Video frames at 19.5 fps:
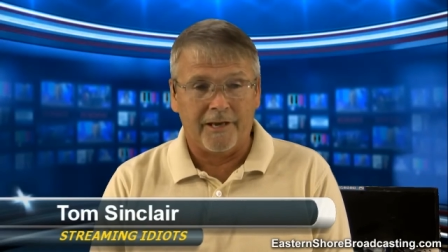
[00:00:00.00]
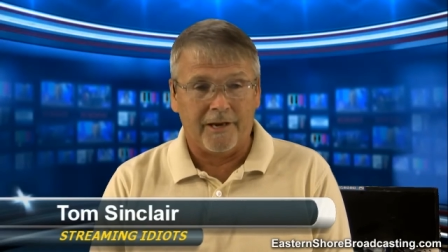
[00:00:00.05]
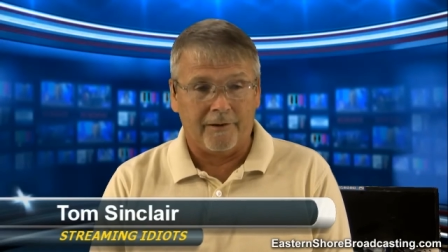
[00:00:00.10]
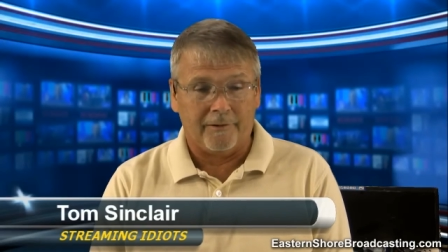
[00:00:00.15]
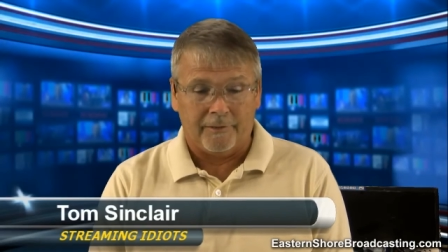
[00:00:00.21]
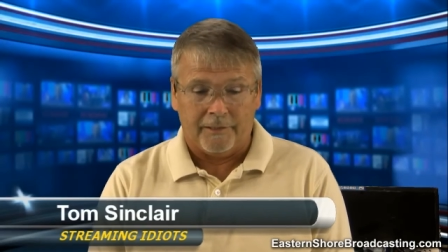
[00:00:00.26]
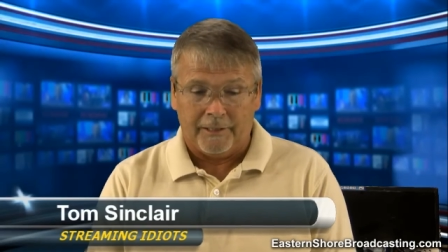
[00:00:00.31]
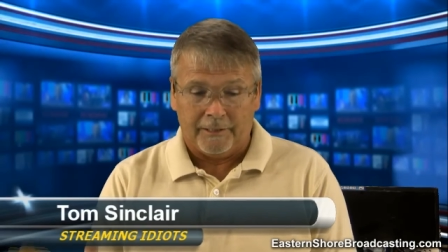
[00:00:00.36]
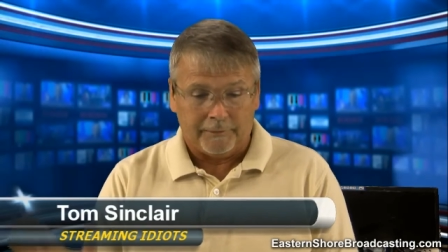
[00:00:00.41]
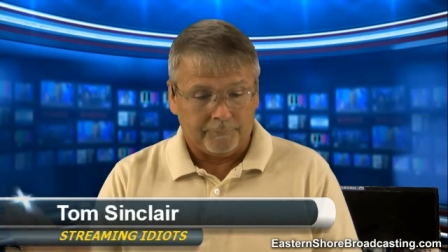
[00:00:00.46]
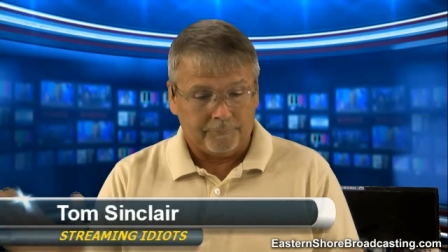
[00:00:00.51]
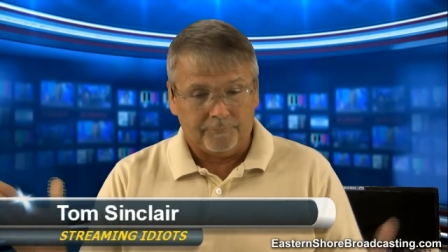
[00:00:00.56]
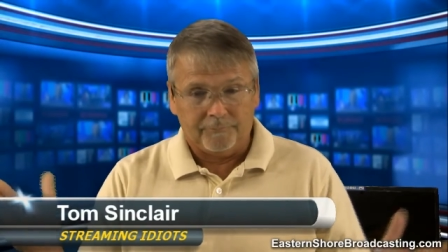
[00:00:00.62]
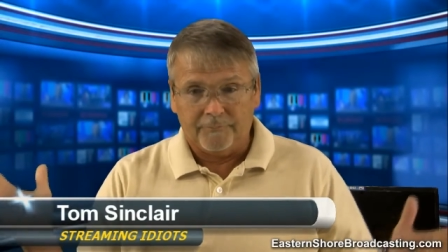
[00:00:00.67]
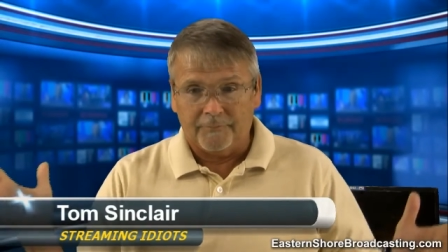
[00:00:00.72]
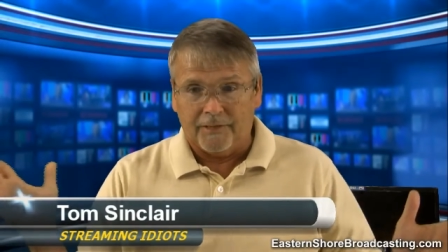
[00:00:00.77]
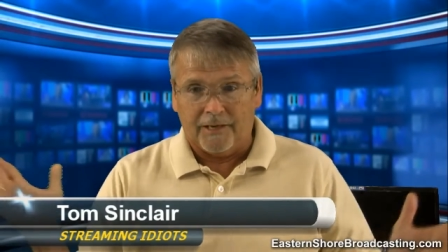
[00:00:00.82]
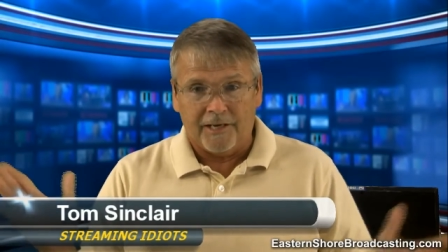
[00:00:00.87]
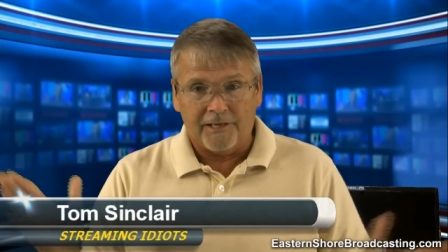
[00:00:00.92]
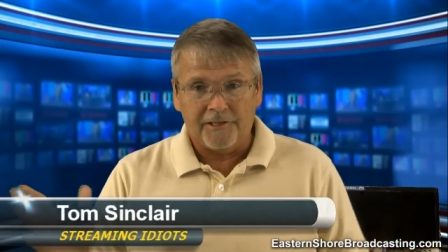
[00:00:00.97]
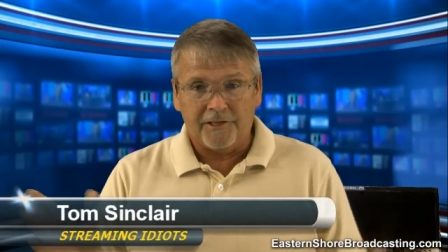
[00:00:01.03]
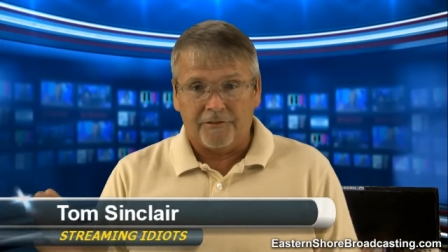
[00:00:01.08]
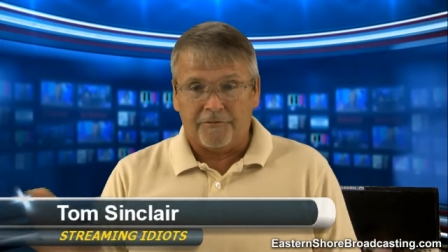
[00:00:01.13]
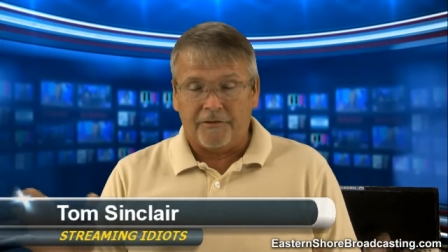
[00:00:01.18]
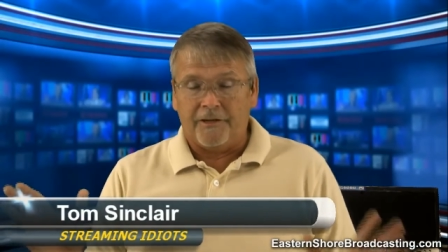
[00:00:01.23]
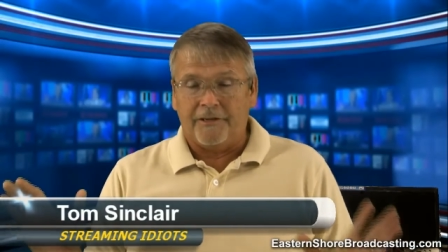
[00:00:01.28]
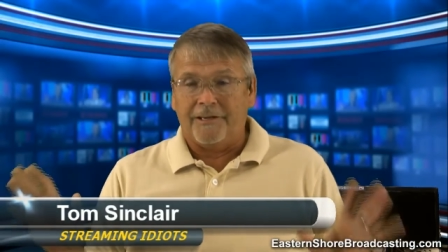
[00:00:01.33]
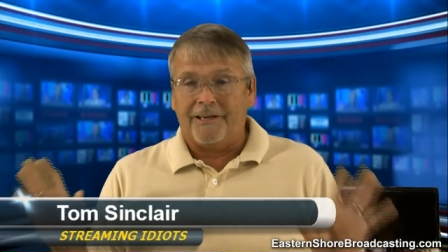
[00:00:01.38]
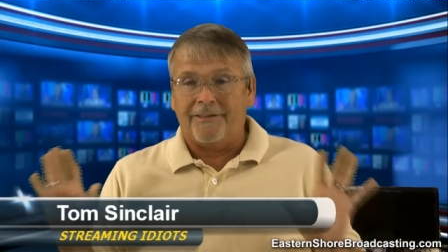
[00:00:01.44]
Now, I
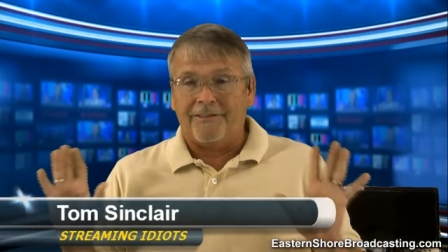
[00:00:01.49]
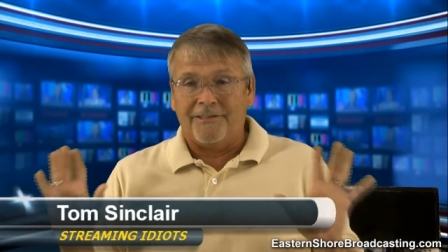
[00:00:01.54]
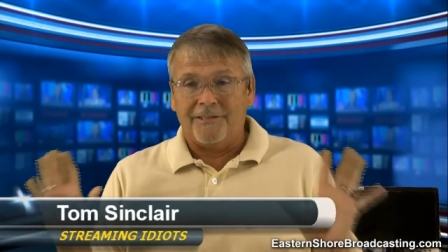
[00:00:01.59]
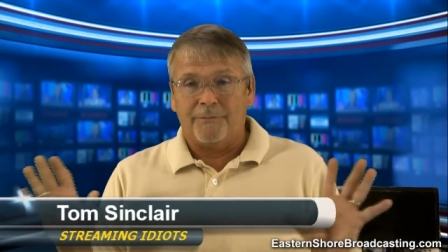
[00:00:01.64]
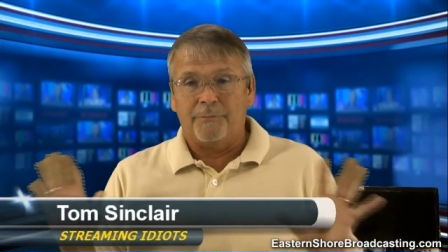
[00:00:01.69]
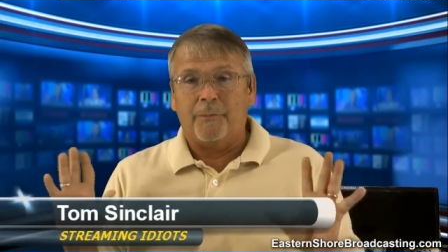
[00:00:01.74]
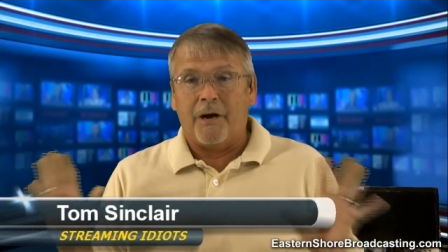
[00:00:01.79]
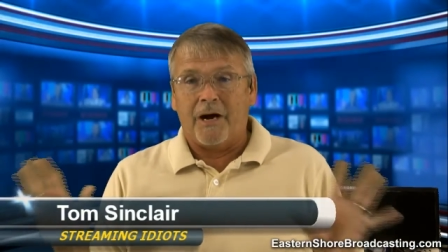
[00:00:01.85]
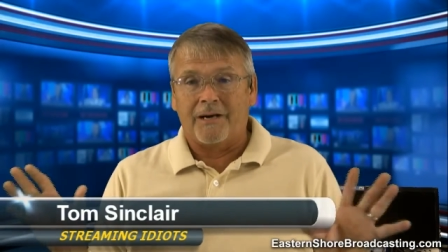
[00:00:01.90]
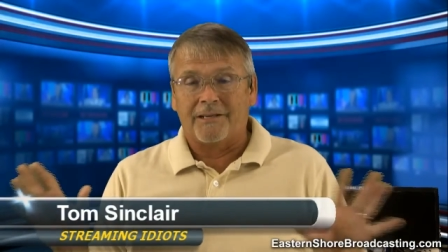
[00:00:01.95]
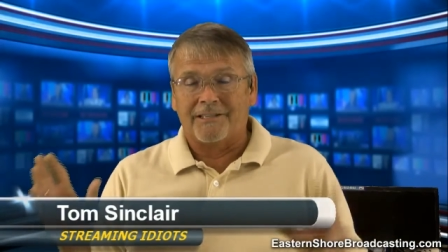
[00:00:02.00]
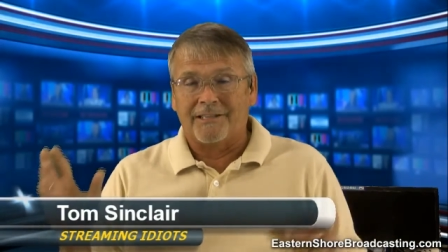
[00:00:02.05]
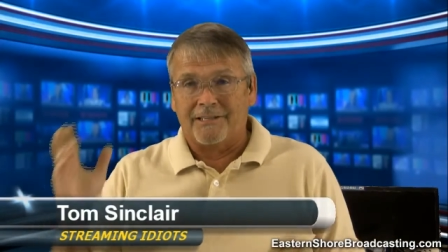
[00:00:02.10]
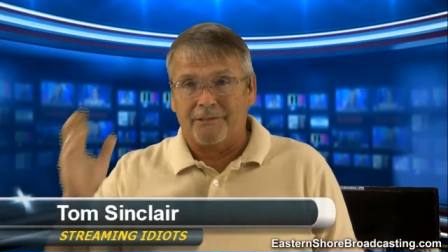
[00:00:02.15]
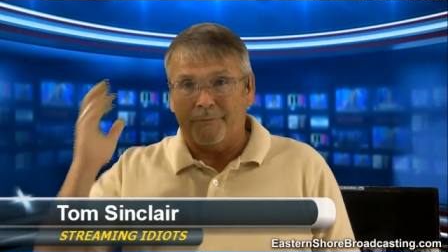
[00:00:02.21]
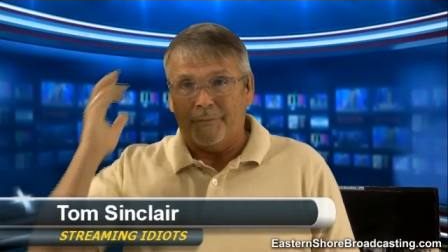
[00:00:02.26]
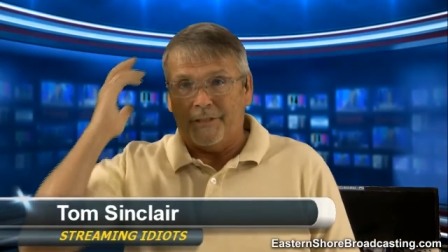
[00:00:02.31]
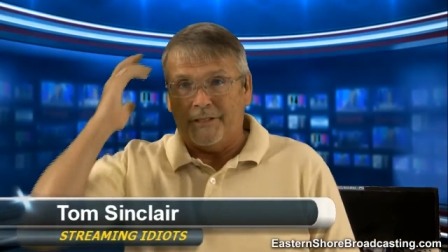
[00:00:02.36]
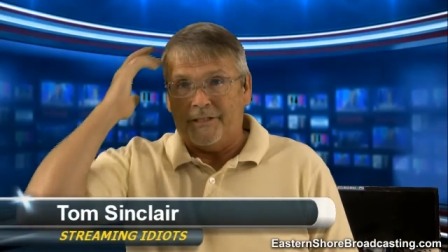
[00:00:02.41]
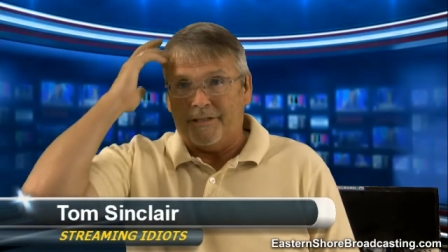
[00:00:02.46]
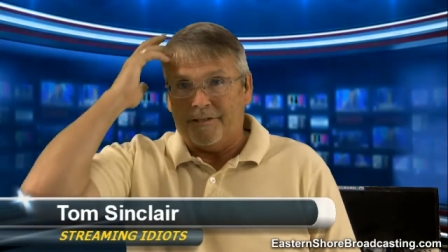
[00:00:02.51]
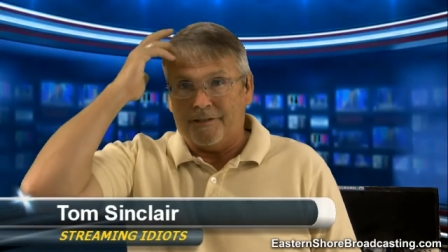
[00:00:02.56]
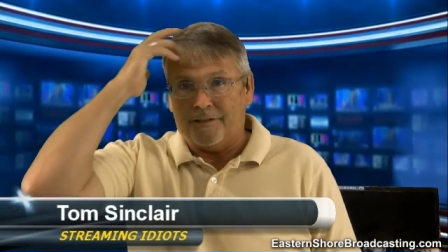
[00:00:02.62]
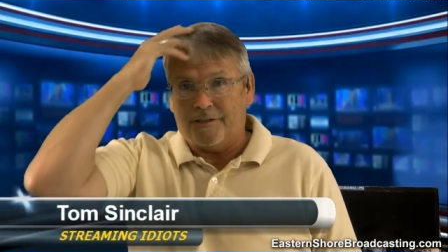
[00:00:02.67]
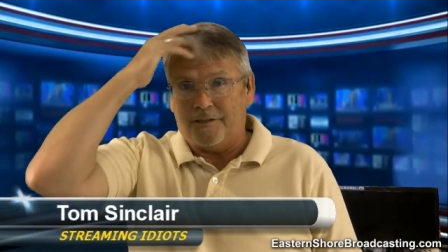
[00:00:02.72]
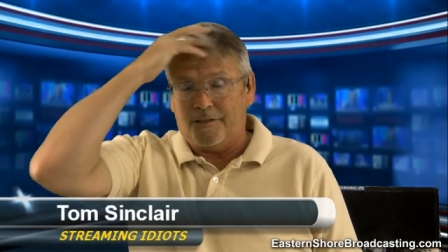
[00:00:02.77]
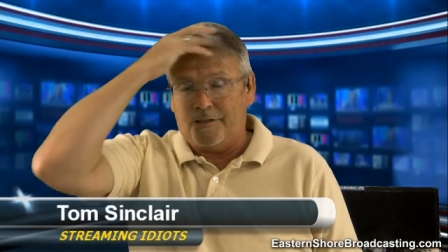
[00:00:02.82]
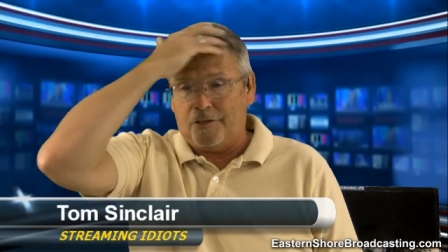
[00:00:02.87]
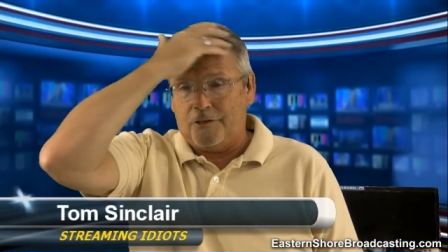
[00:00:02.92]
just found out this box has been
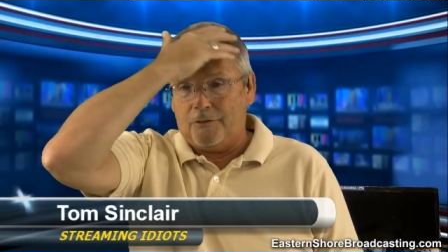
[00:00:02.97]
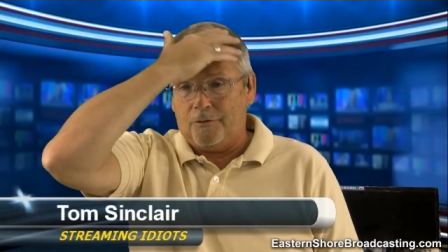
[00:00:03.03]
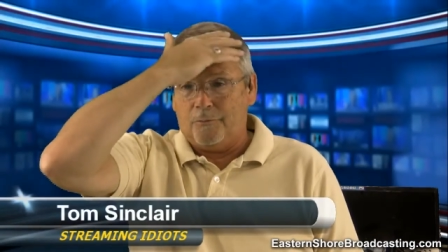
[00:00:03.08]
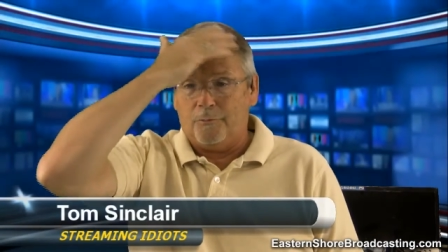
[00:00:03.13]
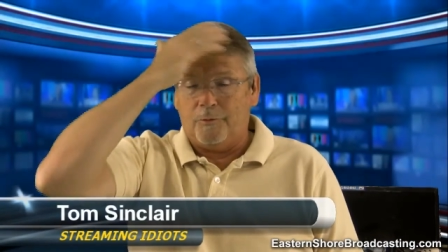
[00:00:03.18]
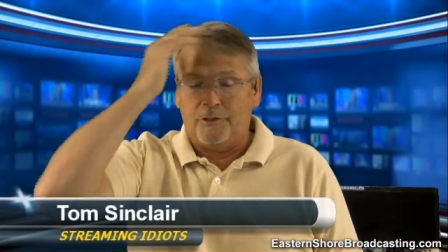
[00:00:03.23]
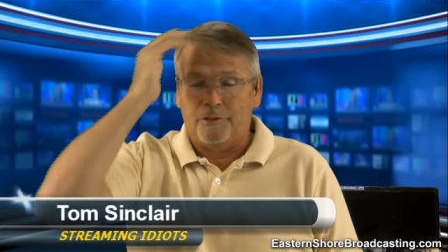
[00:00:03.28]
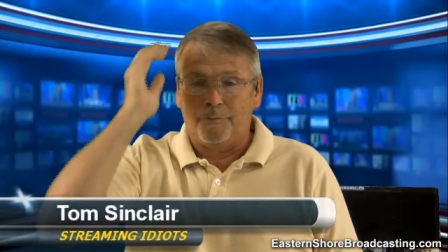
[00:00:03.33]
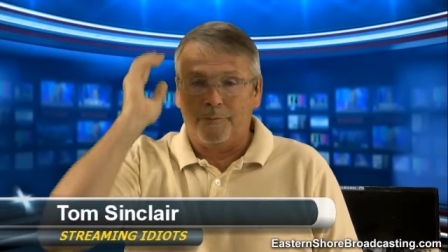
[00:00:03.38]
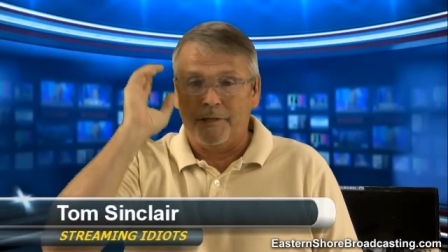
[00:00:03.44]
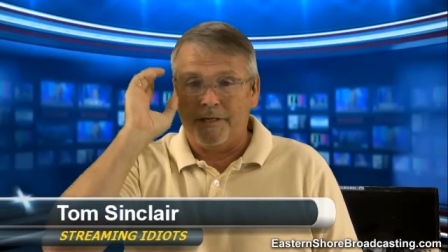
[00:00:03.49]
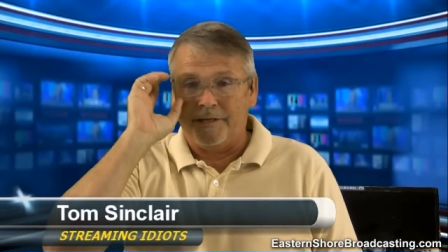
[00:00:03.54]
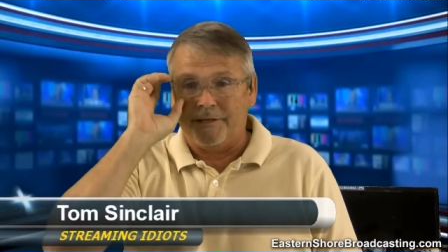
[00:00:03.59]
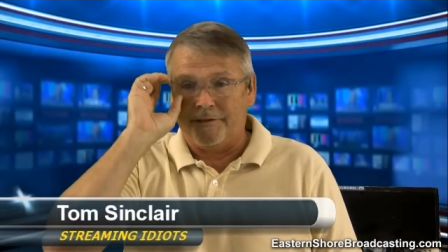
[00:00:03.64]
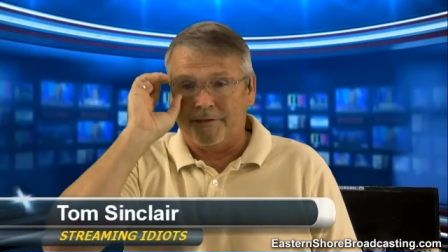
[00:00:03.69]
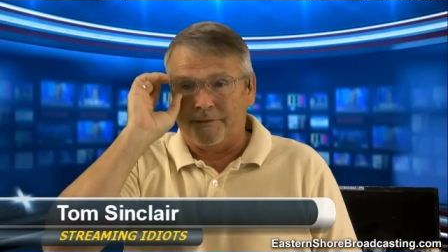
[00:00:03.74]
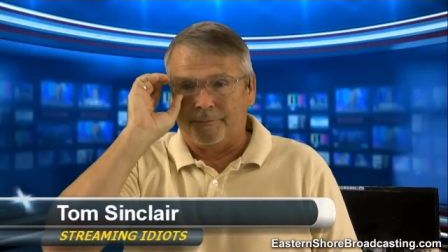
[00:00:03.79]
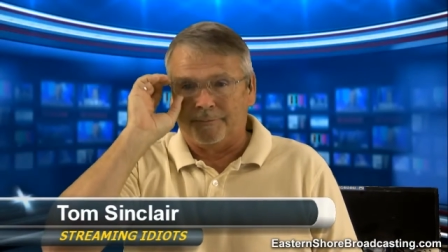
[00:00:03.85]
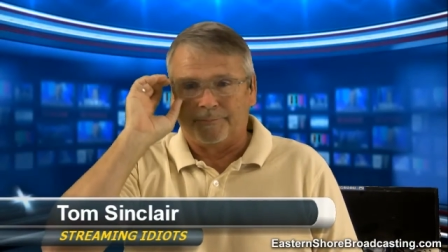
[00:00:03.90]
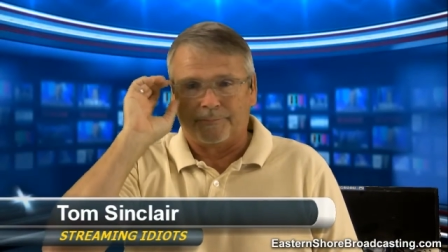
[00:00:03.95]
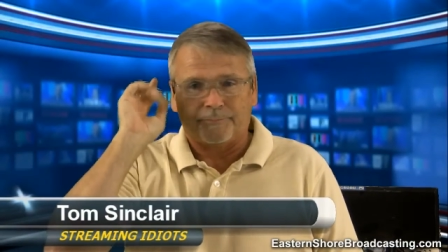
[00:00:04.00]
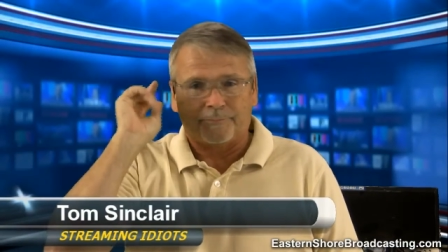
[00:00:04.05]
discontinued, which means